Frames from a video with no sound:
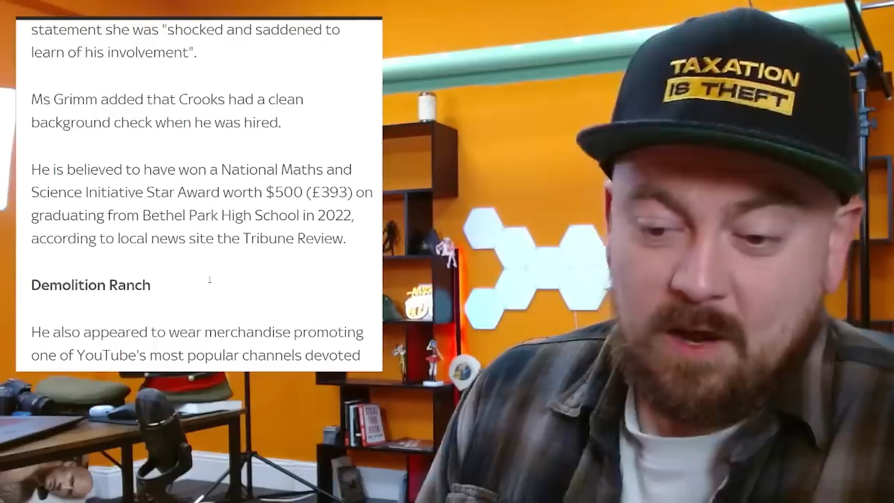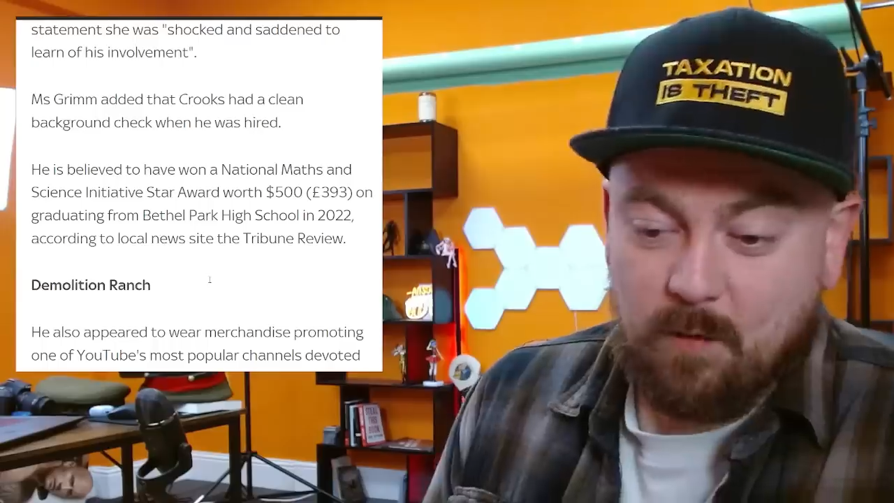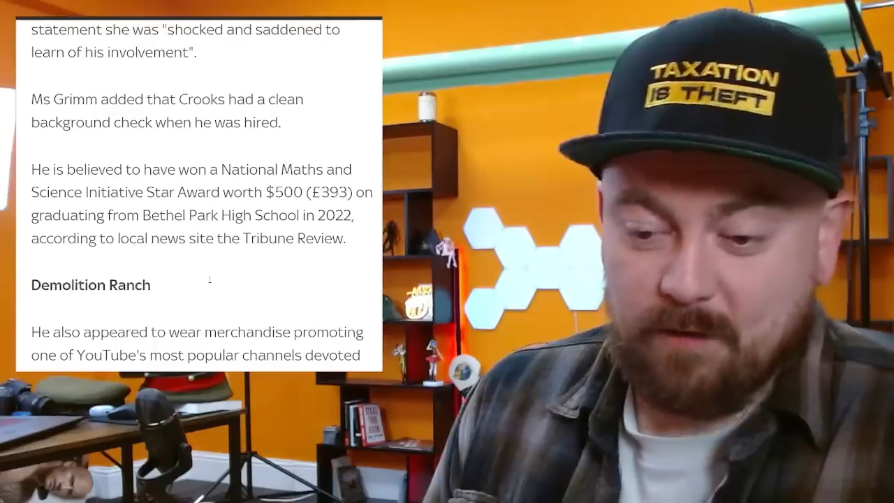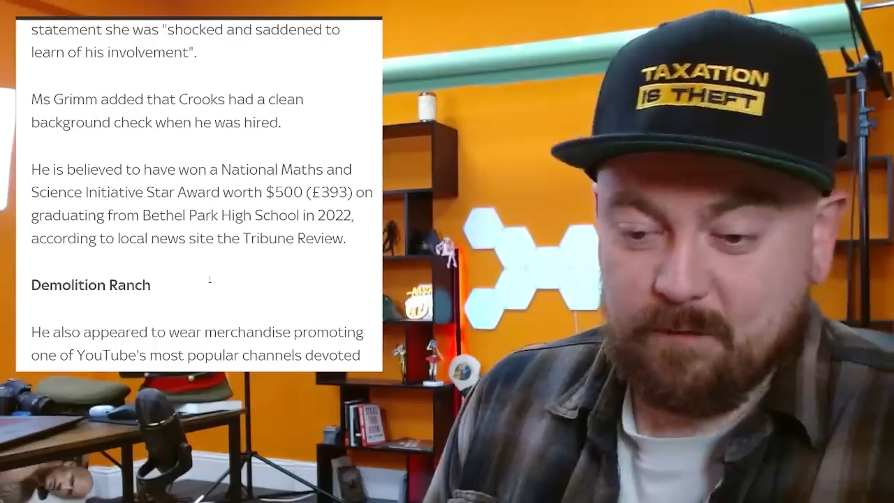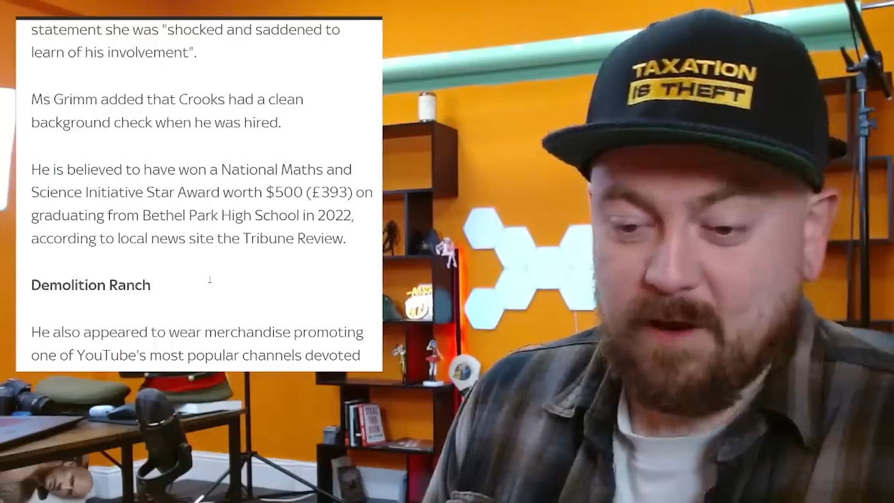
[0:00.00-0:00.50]

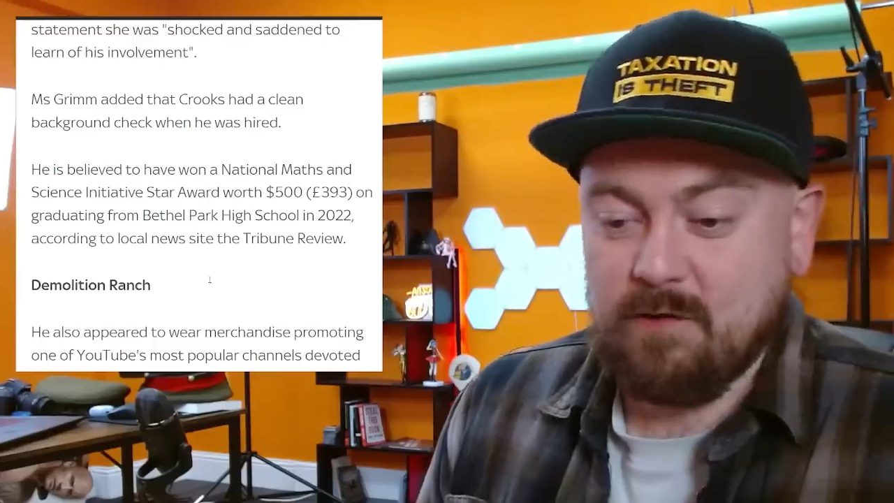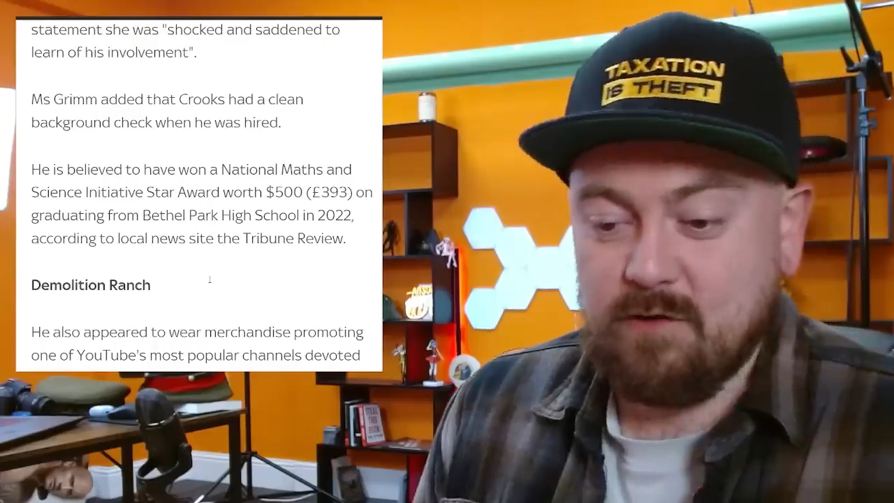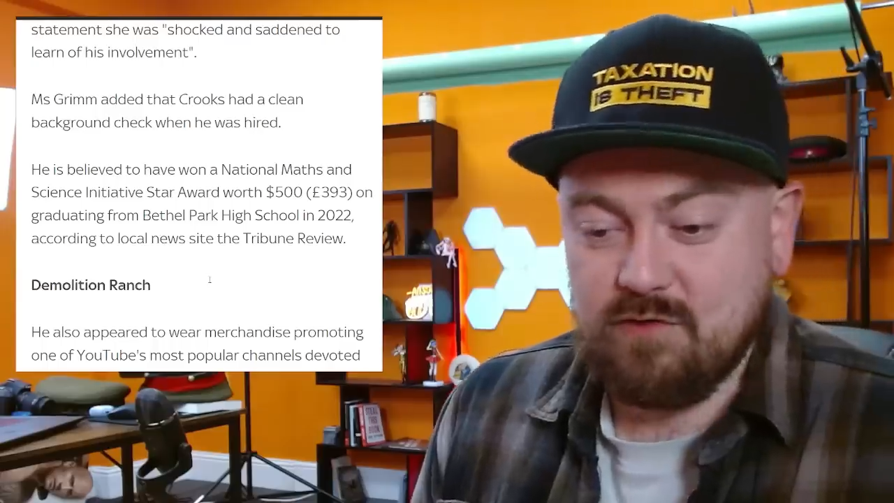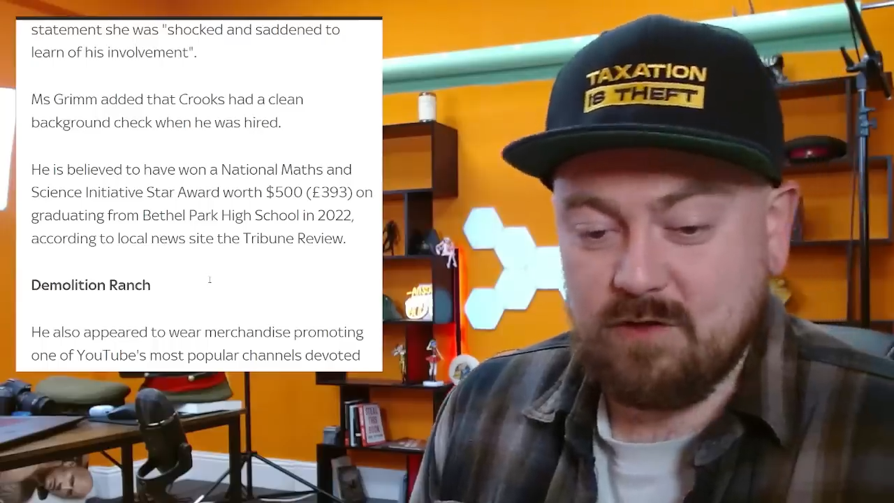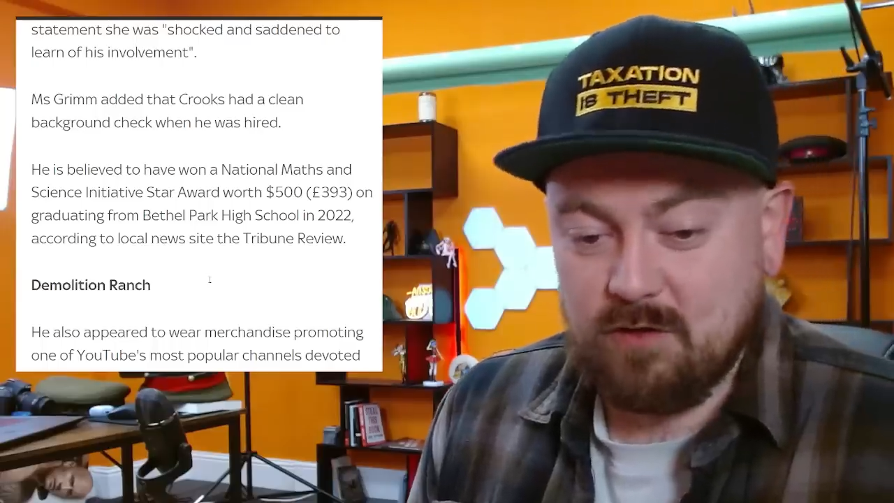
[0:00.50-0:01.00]
worth
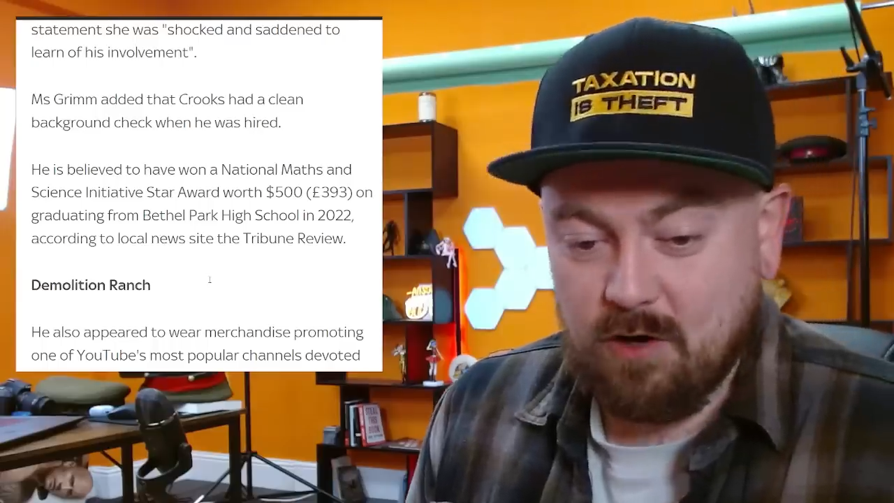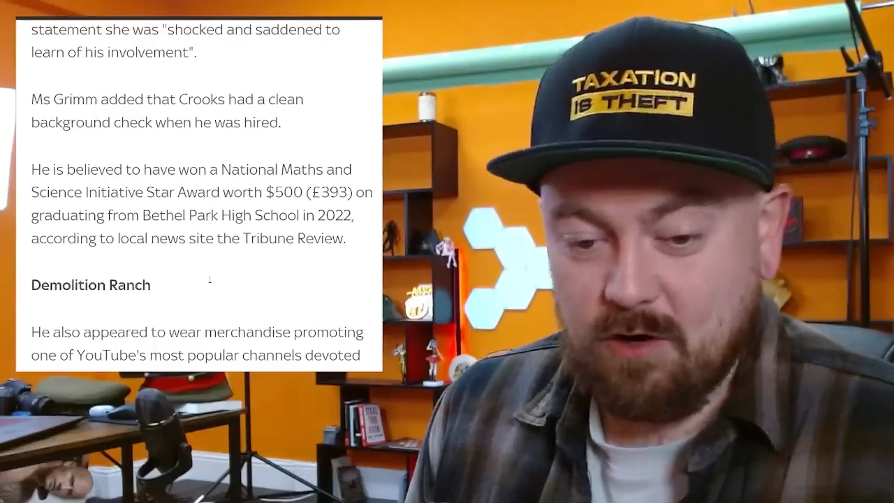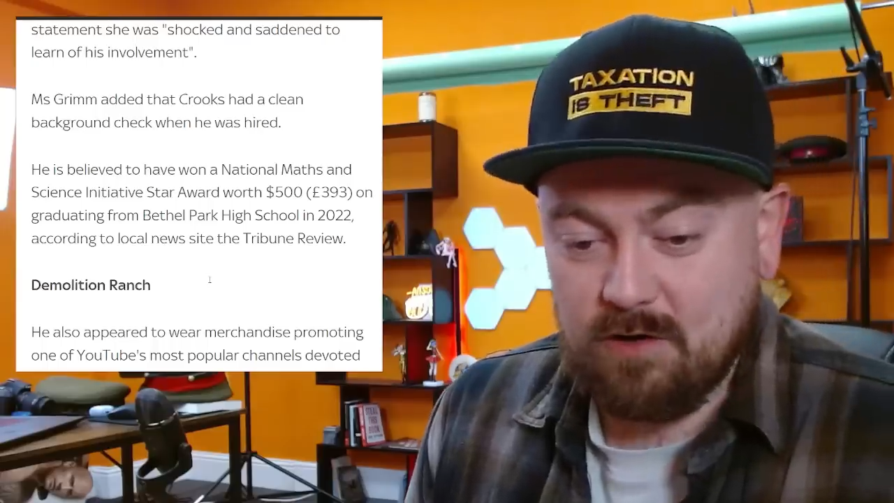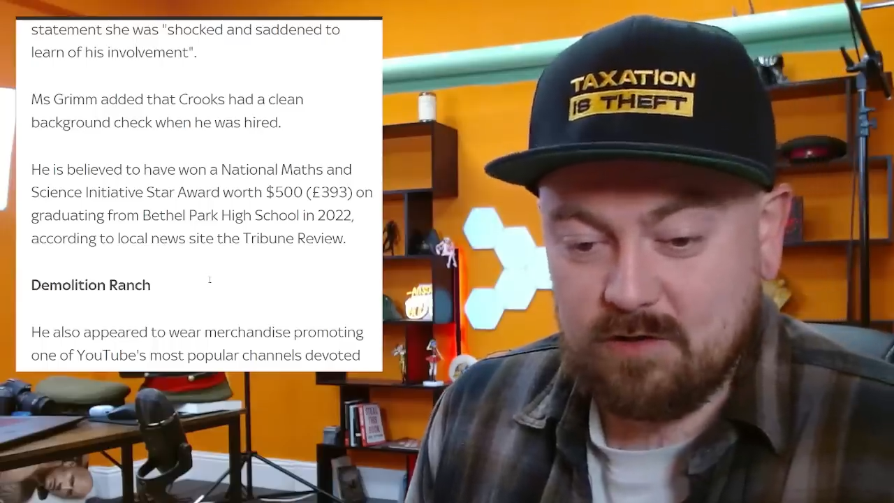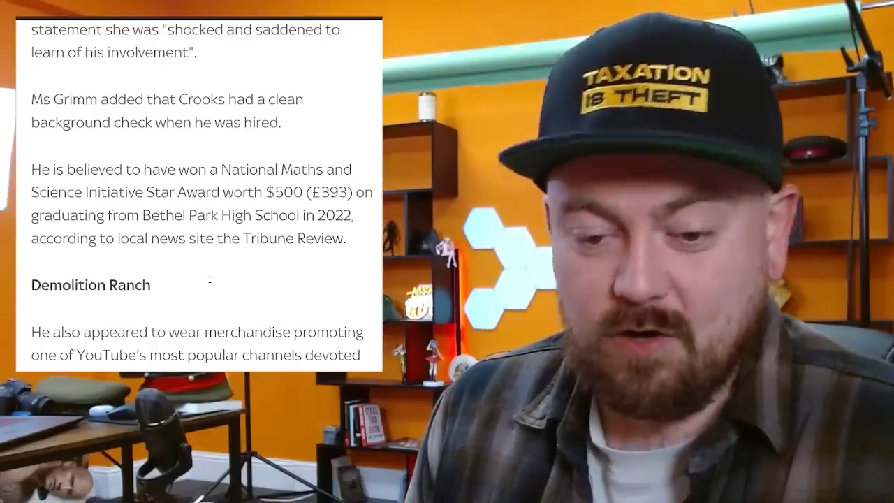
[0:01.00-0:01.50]

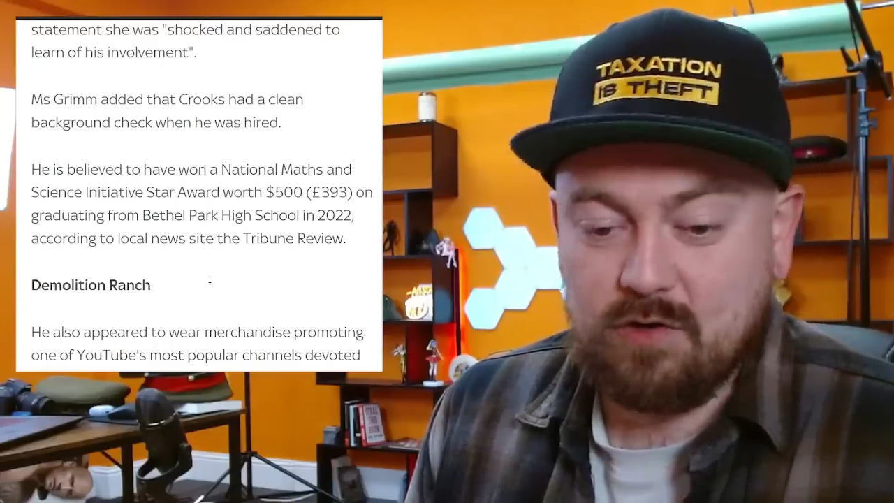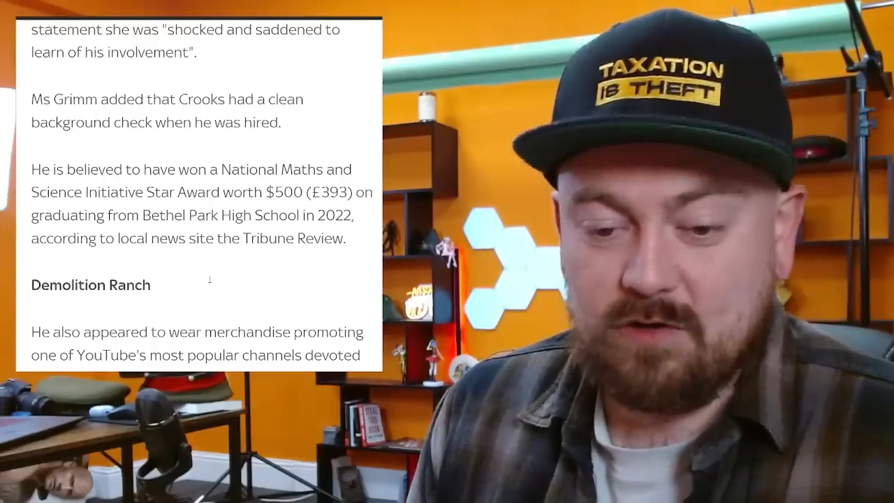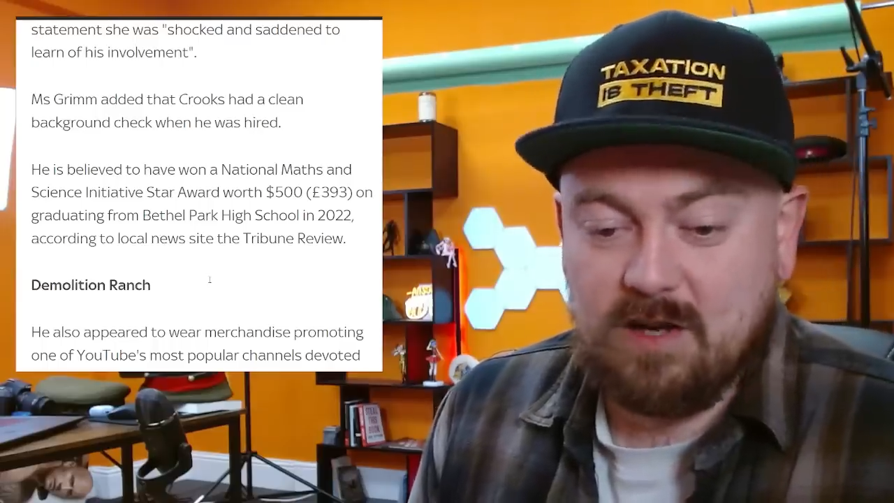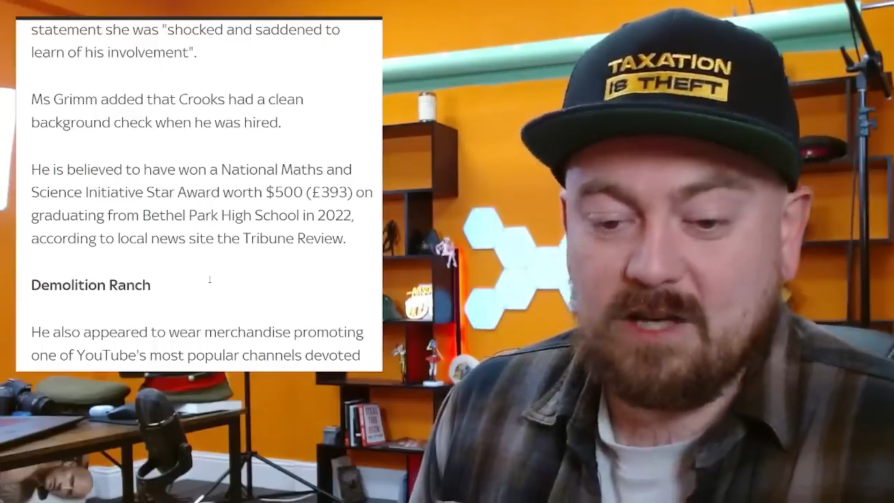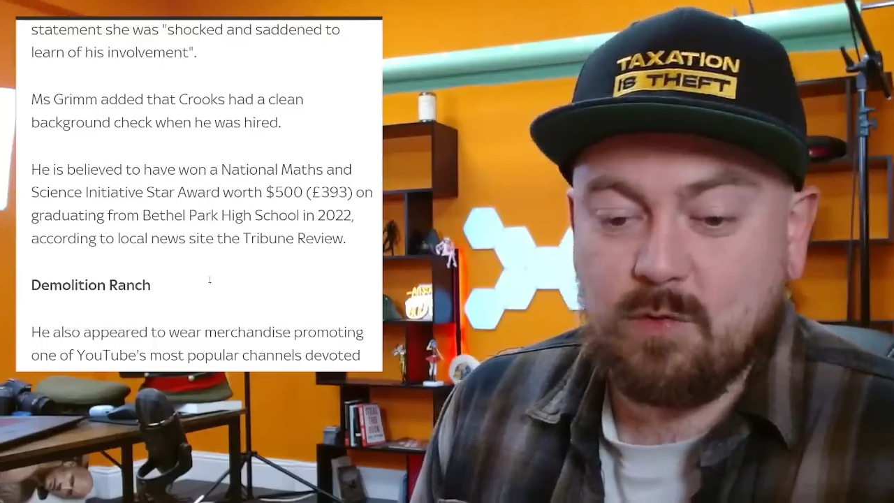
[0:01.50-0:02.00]
$500 on
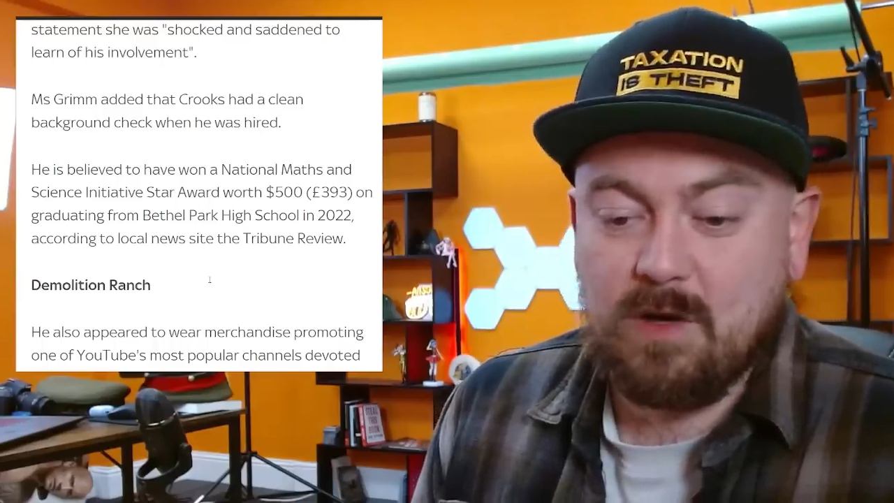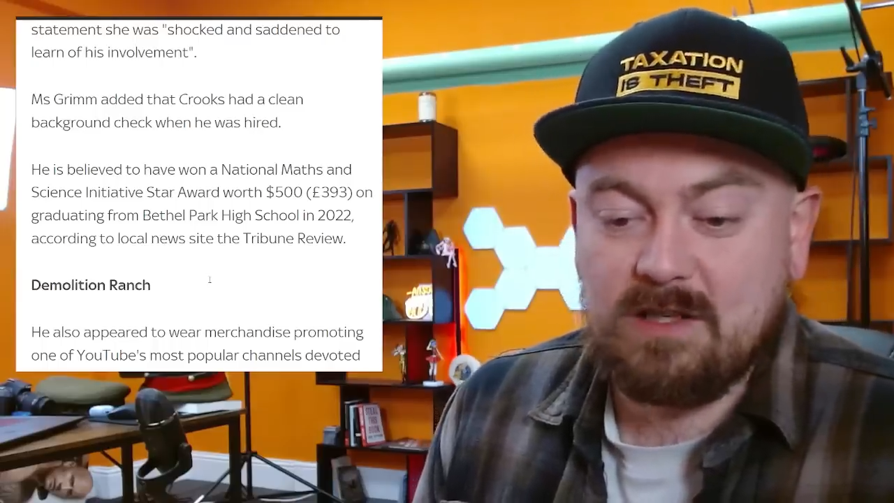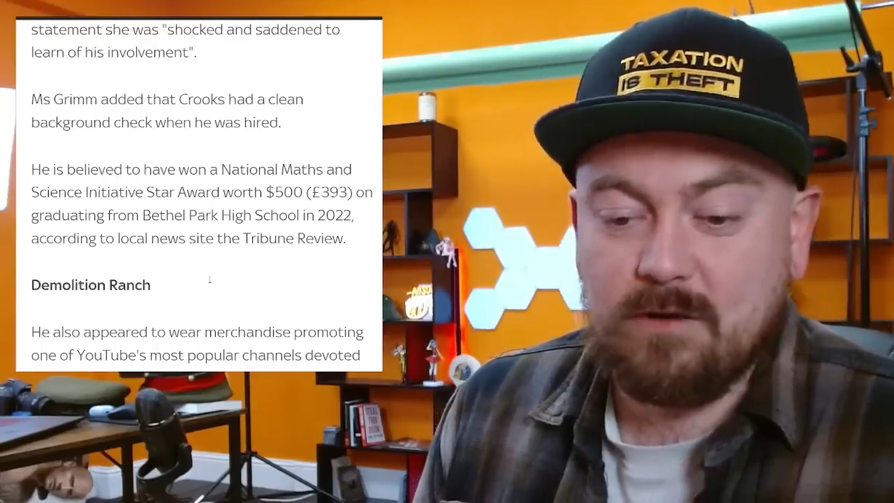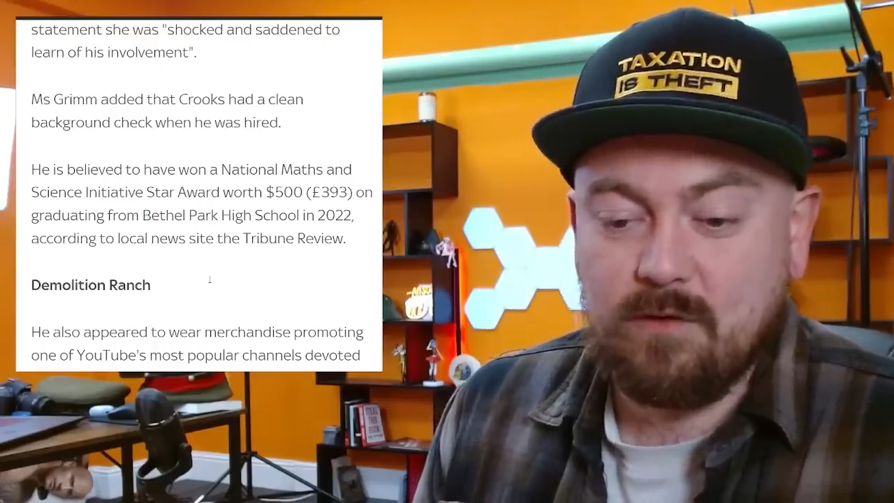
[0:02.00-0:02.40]
graduating